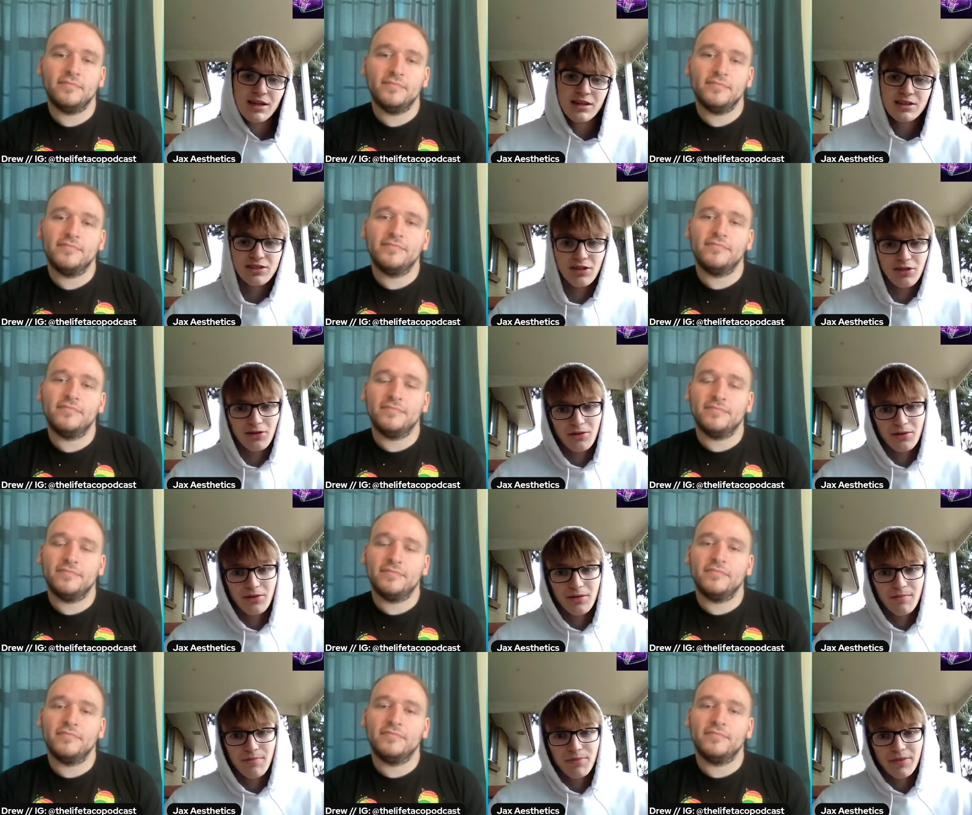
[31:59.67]

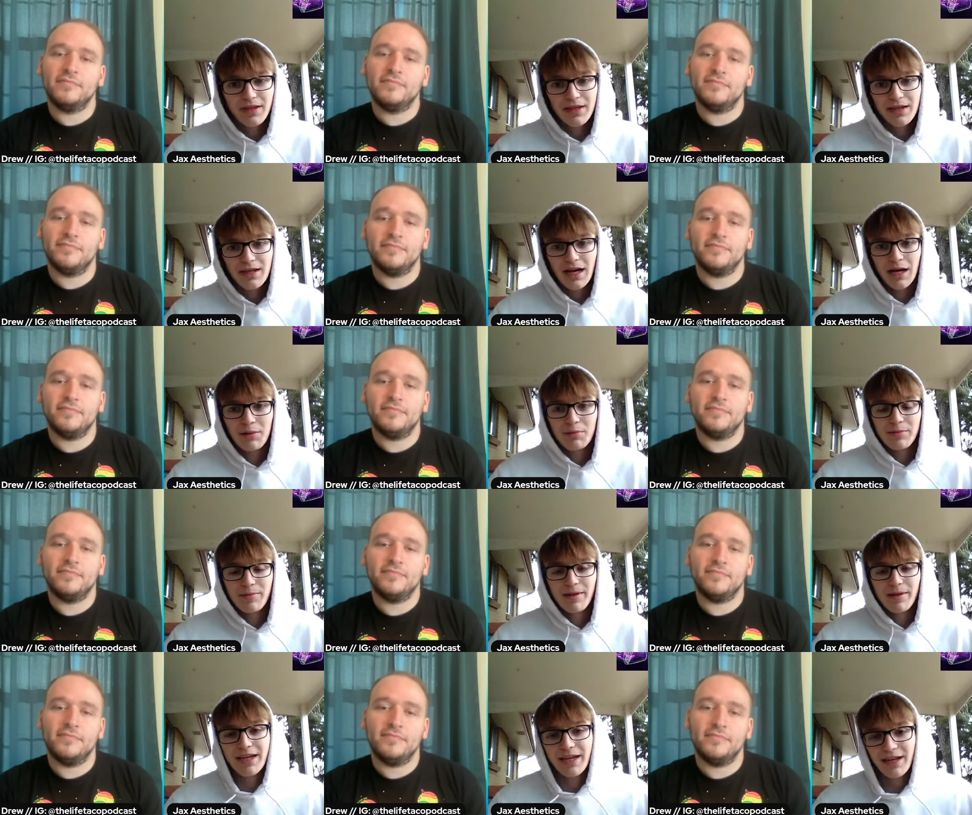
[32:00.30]
Speaker 1: So
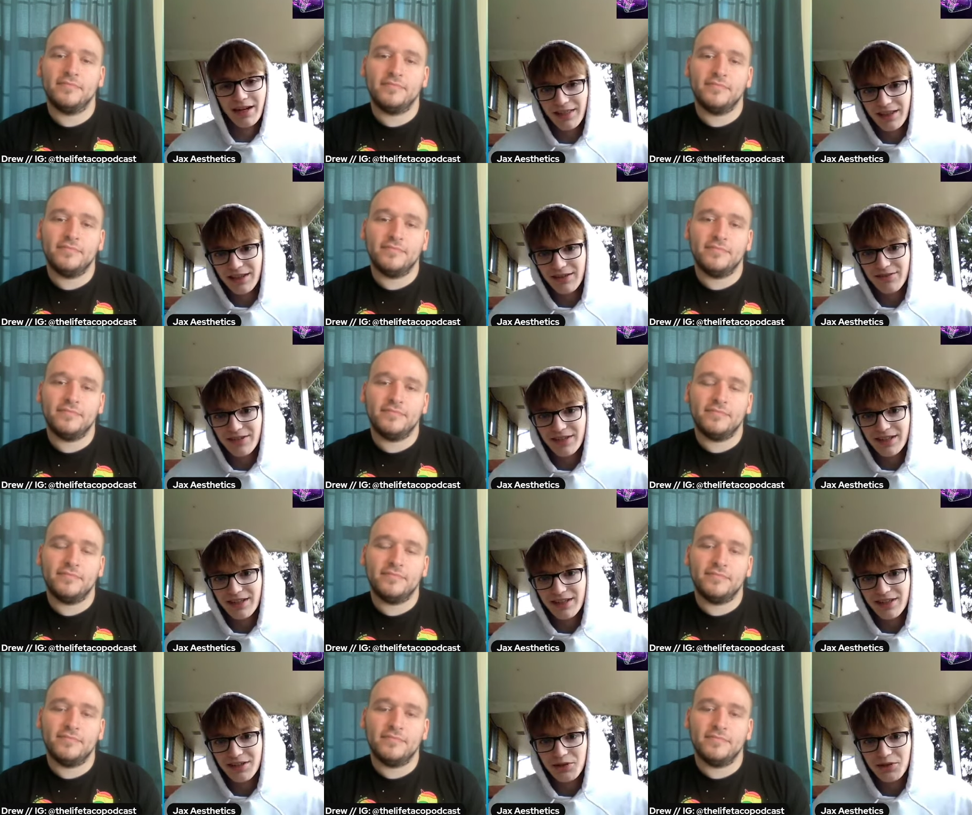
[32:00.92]
I'll be making a
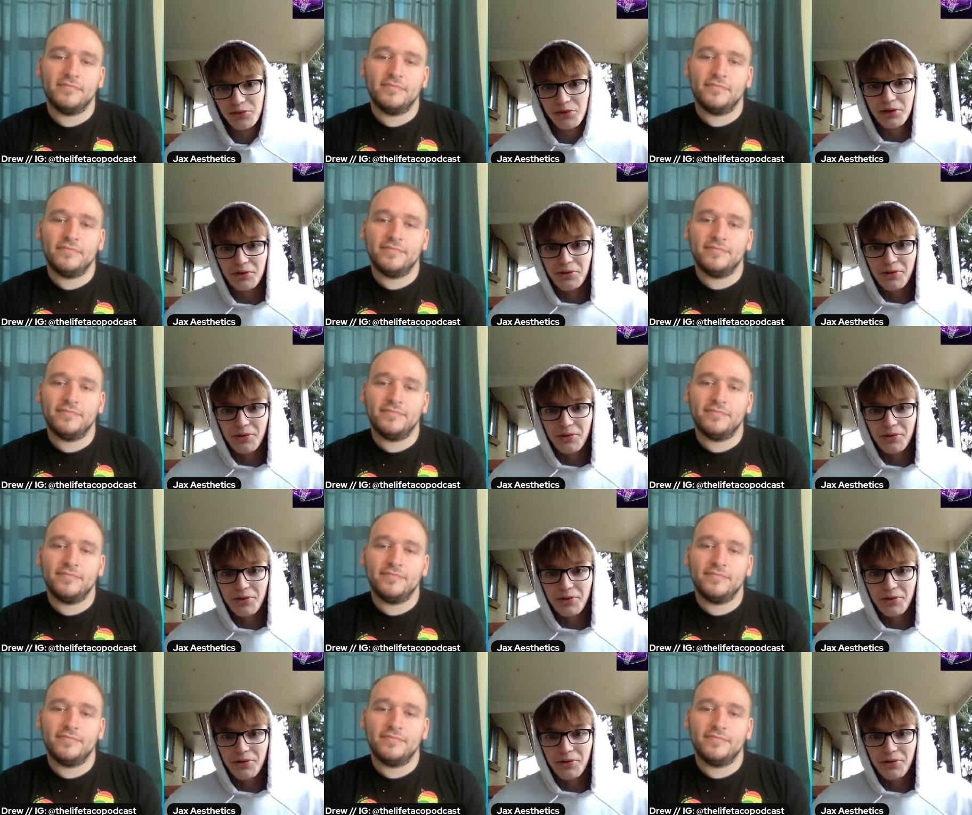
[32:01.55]
living, doing